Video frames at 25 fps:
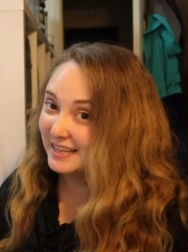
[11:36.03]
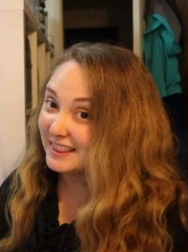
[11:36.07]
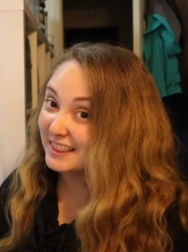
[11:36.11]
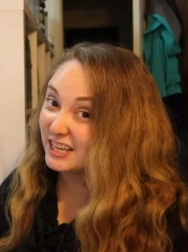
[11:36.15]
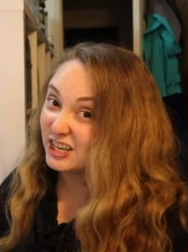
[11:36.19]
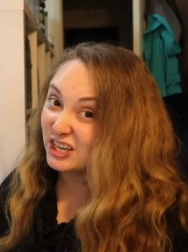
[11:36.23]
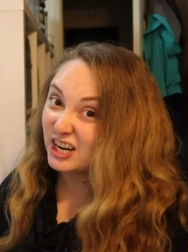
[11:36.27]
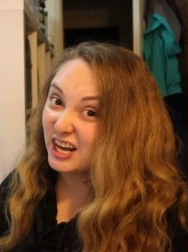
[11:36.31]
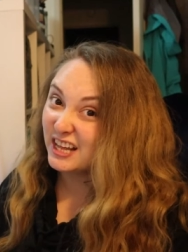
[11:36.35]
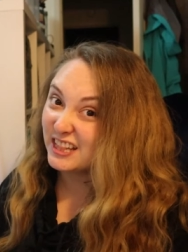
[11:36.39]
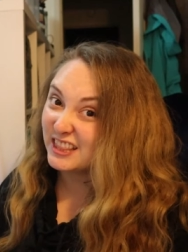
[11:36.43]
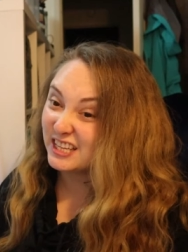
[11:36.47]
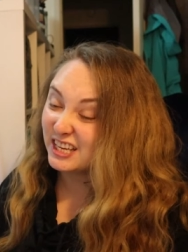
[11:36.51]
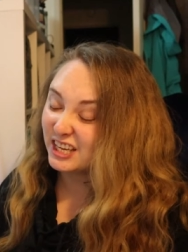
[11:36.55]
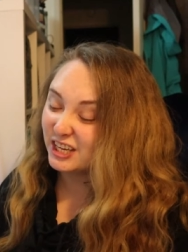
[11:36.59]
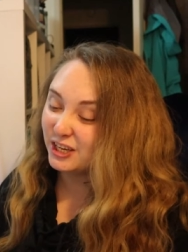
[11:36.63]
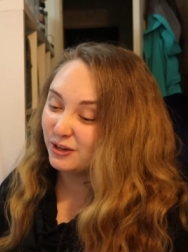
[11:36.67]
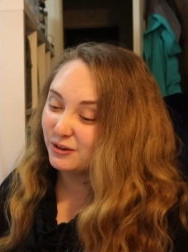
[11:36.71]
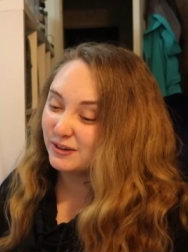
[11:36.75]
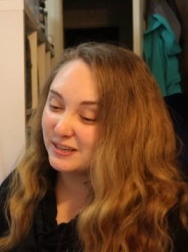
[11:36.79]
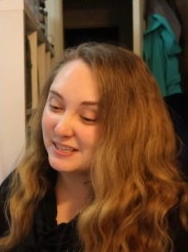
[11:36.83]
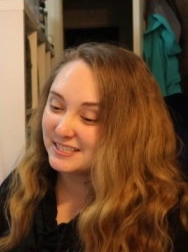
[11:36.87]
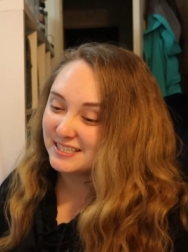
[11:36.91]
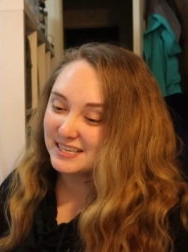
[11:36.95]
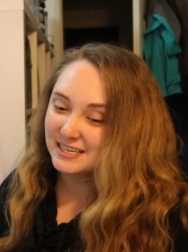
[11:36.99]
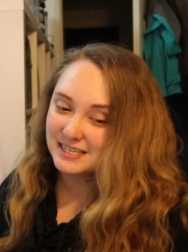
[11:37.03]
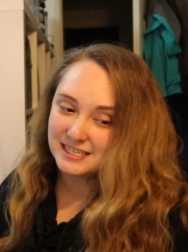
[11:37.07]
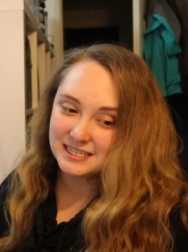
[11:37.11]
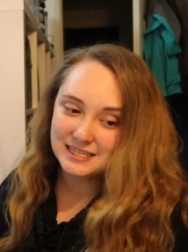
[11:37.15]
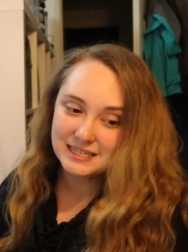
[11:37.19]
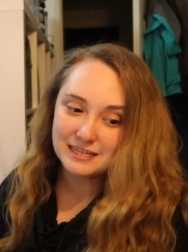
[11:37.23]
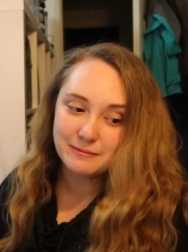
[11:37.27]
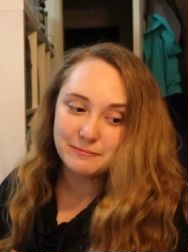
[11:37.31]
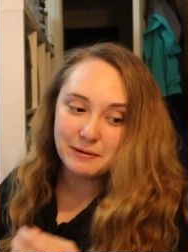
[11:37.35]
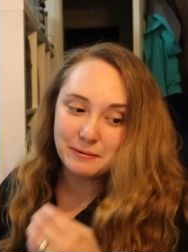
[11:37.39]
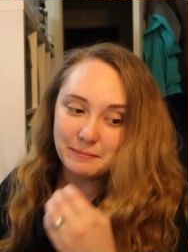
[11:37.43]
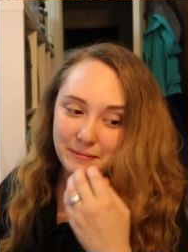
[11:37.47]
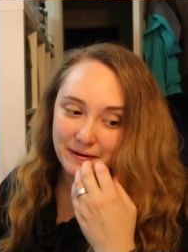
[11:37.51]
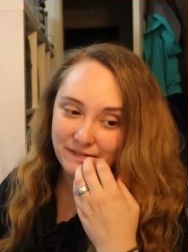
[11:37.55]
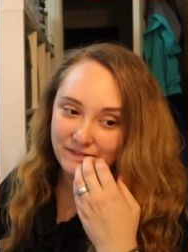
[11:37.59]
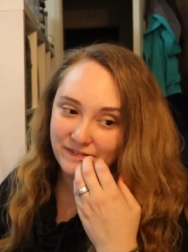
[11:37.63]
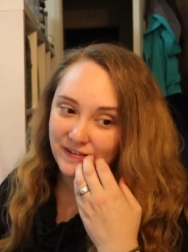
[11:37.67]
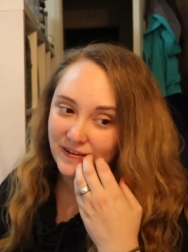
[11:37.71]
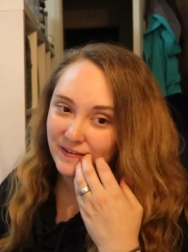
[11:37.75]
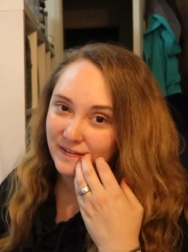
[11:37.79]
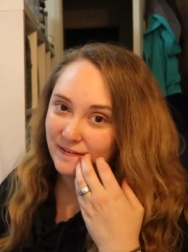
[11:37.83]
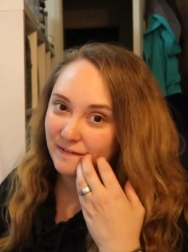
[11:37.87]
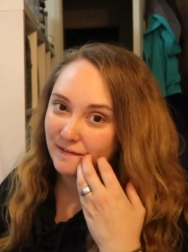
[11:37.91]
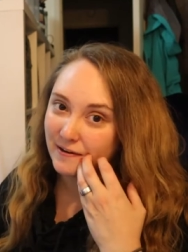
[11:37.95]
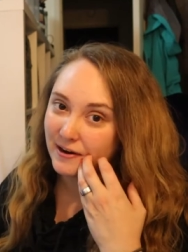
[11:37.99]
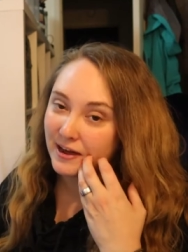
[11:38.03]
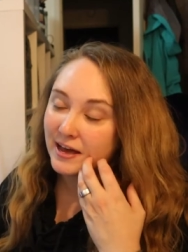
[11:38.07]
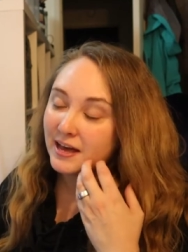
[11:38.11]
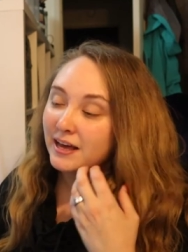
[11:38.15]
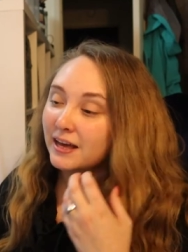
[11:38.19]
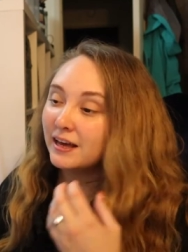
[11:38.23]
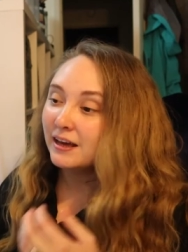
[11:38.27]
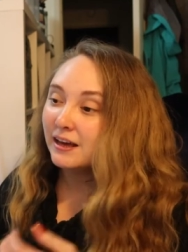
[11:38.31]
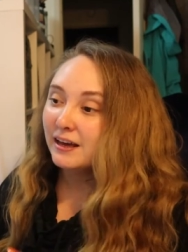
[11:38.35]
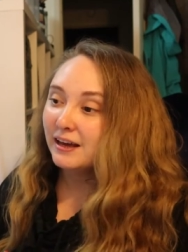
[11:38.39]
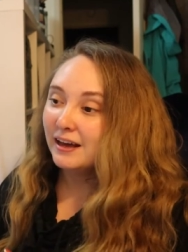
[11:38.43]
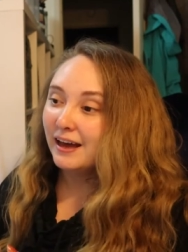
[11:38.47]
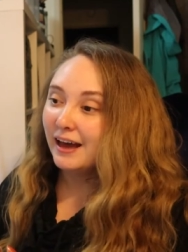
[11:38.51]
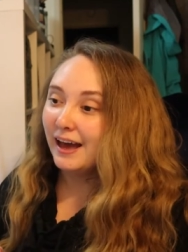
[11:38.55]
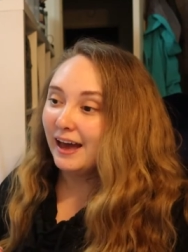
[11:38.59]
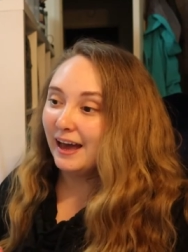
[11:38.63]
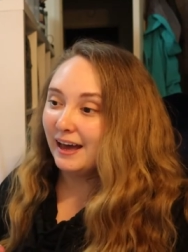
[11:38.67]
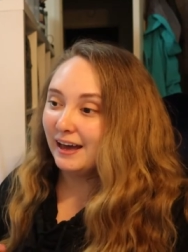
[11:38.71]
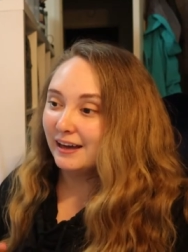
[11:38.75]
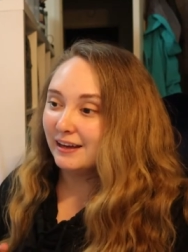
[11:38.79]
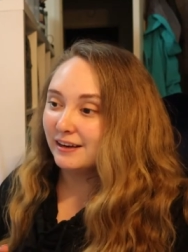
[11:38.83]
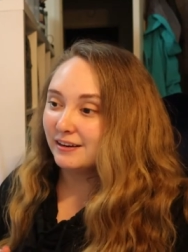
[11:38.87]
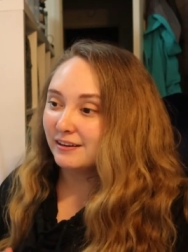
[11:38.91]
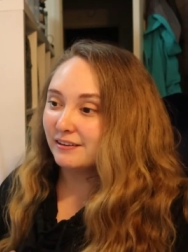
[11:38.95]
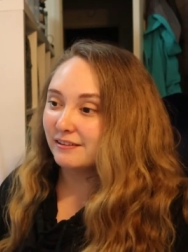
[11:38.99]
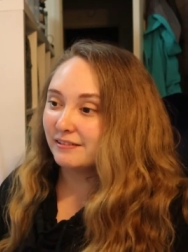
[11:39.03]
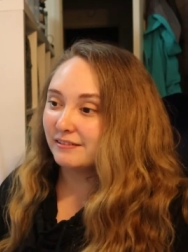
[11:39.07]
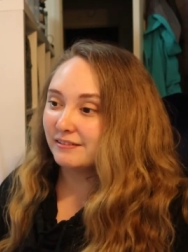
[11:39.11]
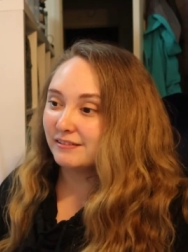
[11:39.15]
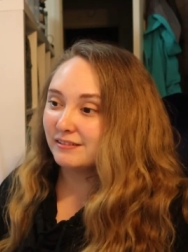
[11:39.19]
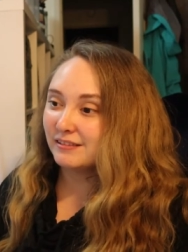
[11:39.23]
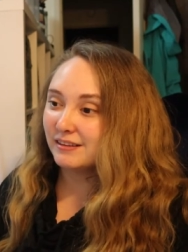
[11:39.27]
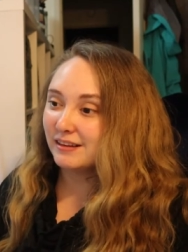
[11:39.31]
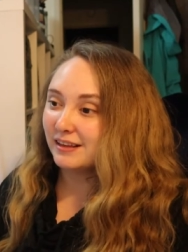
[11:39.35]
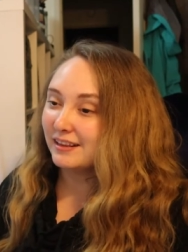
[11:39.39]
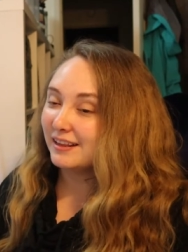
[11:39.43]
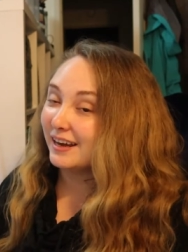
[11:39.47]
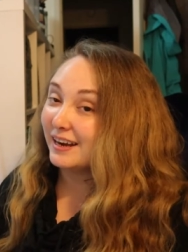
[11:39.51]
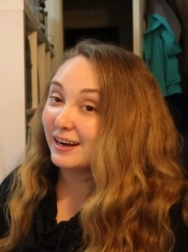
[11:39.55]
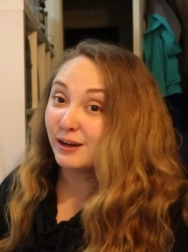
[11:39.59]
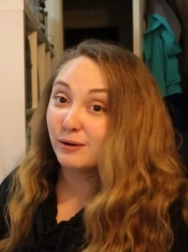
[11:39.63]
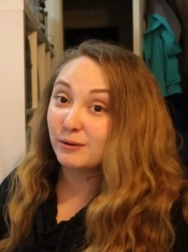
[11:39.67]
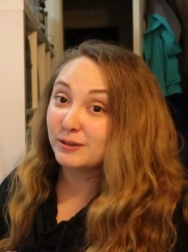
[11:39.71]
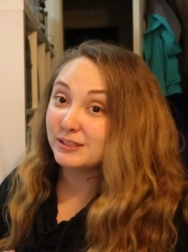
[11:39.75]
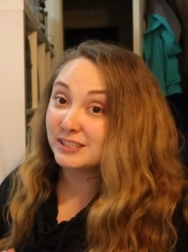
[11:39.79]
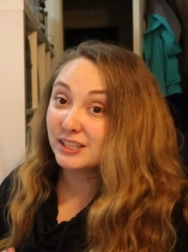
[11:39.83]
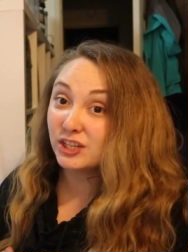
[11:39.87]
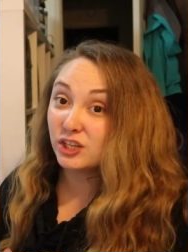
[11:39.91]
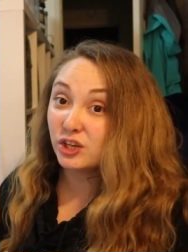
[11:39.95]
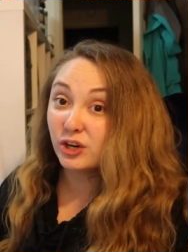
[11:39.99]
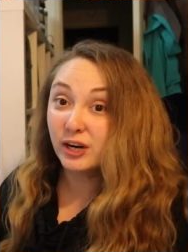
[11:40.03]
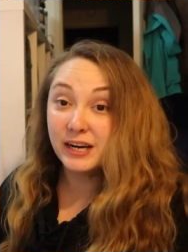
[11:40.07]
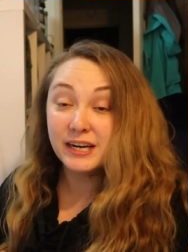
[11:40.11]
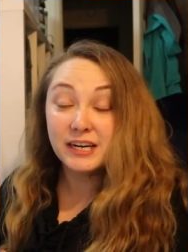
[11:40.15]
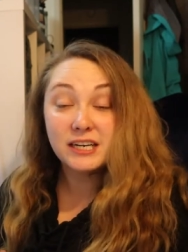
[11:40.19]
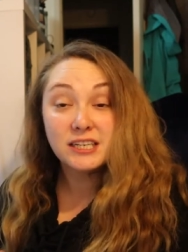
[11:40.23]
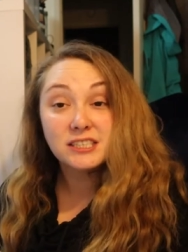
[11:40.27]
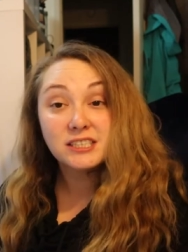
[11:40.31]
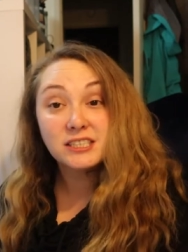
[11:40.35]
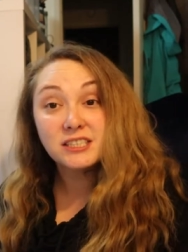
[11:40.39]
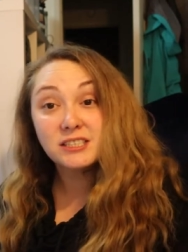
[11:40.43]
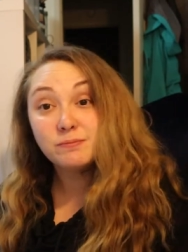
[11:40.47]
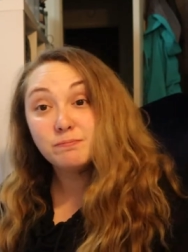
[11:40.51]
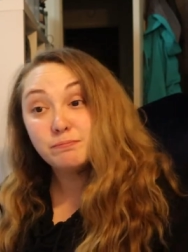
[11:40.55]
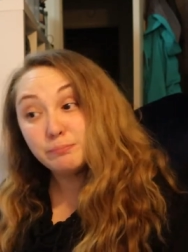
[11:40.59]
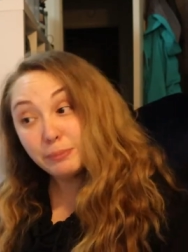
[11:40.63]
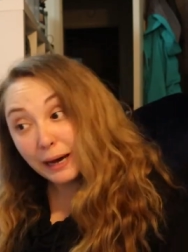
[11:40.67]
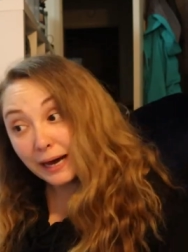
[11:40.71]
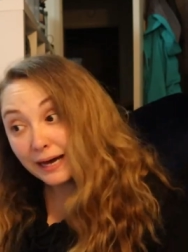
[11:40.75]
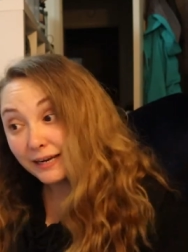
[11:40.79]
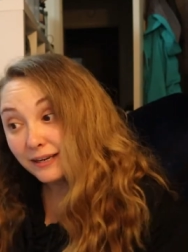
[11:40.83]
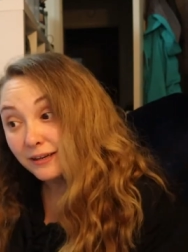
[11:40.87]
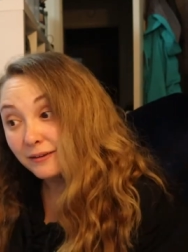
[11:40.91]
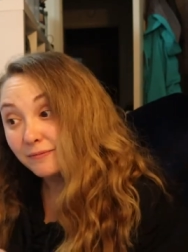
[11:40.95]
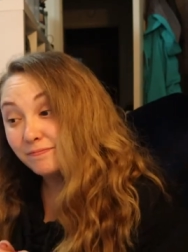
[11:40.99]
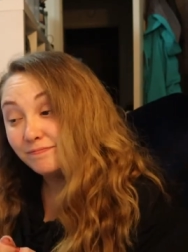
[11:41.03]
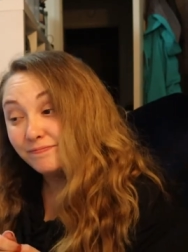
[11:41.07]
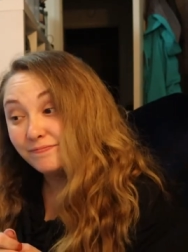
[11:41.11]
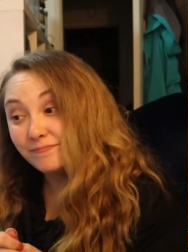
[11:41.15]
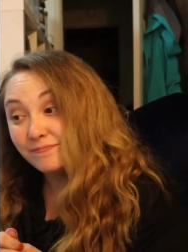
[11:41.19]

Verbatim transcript: they're not the cutest. I did them on my phone and the lighting wasn't the greatest, but